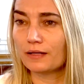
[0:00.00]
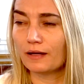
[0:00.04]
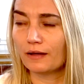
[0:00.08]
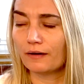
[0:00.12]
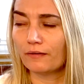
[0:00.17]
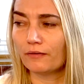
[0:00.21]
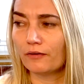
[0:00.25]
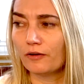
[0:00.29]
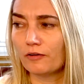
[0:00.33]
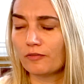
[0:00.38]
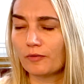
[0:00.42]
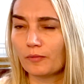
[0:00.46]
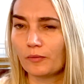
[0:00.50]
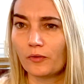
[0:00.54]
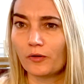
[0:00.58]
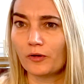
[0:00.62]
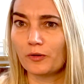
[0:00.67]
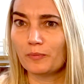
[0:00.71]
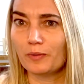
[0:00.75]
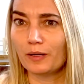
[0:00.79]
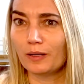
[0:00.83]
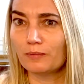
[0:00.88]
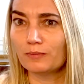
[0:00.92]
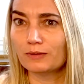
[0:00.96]
I don't know if I'm going
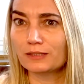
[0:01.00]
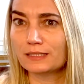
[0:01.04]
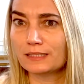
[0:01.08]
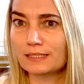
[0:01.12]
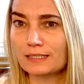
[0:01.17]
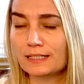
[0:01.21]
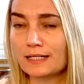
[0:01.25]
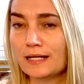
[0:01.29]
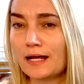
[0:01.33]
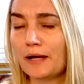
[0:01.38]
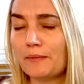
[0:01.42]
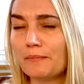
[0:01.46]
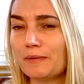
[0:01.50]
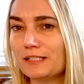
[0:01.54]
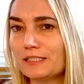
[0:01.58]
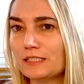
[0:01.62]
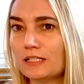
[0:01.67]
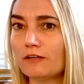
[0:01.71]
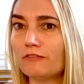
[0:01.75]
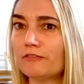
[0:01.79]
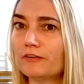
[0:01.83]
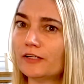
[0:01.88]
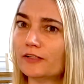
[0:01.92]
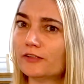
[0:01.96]
to be able to deny
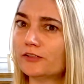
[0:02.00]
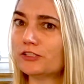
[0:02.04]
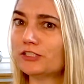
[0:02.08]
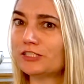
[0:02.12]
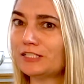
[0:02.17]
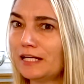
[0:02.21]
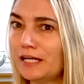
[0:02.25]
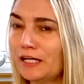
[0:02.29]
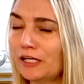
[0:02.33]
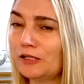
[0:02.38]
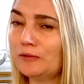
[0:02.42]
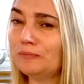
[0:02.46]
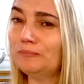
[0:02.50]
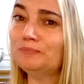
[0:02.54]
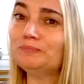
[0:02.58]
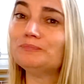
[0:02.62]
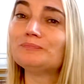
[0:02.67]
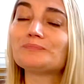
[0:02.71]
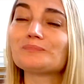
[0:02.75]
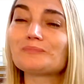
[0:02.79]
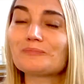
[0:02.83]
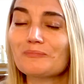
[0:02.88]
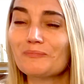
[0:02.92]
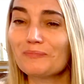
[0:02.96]
myself another steakum.
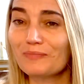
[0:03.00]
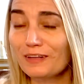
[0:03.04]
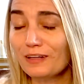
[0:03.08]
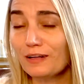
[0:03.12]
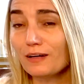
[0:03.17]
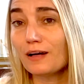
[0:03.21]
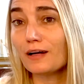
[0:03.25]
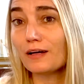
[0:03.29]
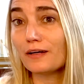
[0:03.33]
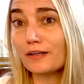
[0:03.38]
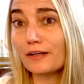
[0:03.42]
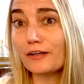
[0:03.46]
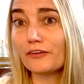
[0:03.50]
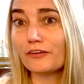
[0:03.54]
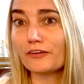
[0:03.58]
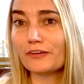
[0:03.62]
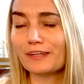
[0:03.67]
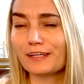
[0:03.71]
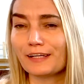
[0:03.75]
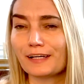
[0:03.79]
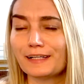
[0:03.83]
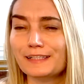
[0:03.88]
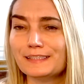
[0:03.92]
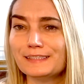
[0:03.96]
Another
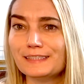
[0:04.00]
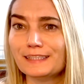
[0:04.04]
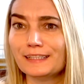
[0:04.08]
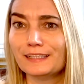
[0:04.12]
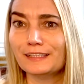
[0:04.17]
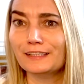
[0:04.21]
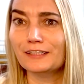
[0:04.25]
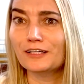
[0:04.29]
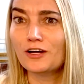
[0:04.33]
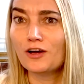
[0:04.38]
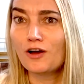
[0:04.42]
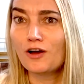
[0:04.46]
thing I did